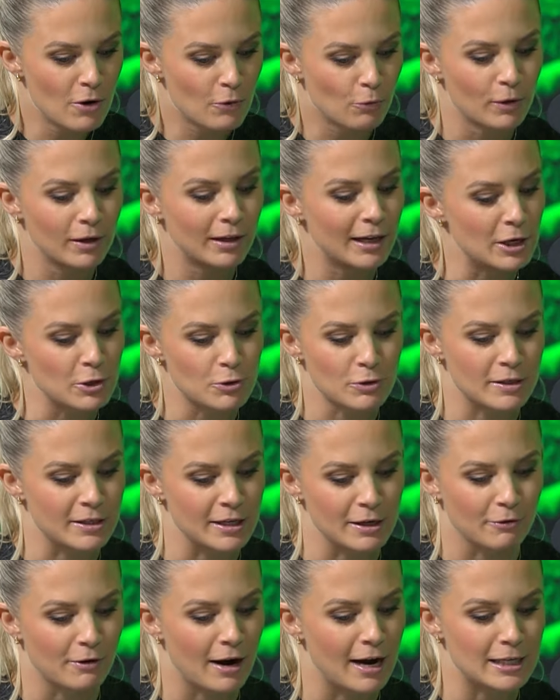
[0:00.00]
Really
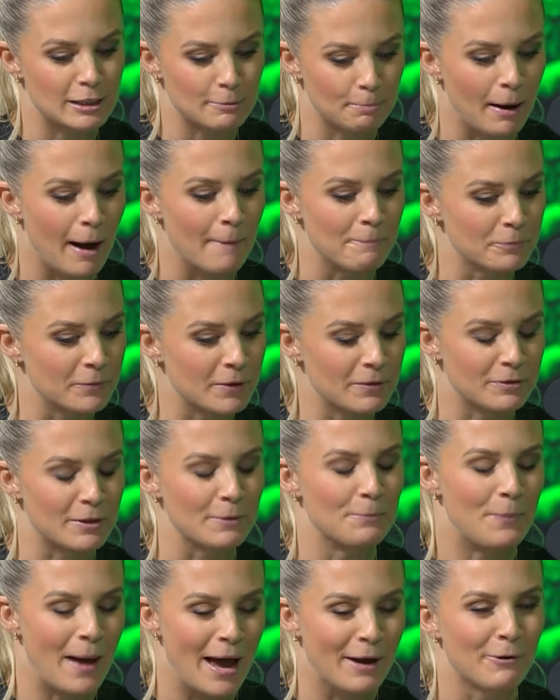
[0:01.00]
interesting race, but
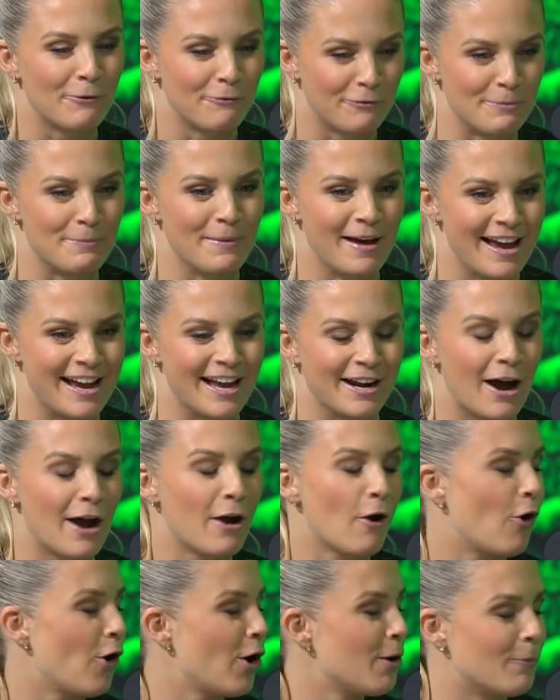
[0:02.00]
the battle for me, and I
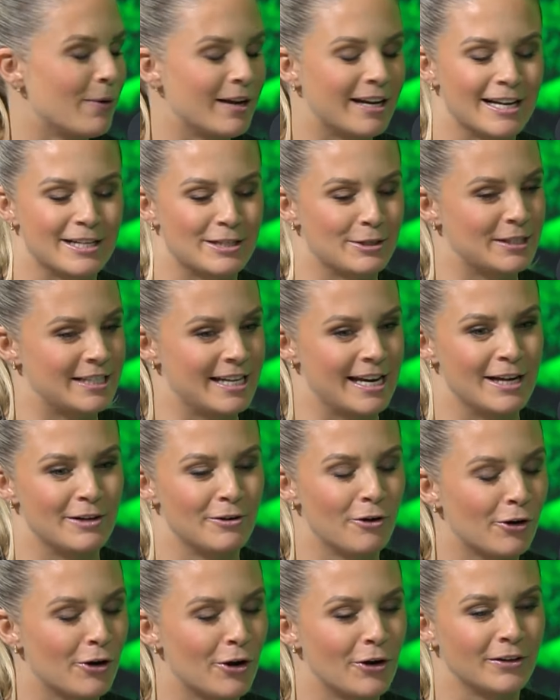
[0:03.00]
hope we get to see it
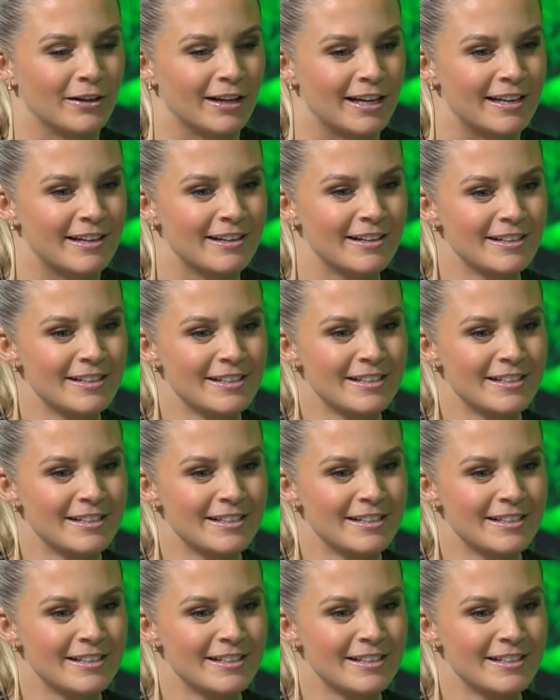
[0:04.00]
not only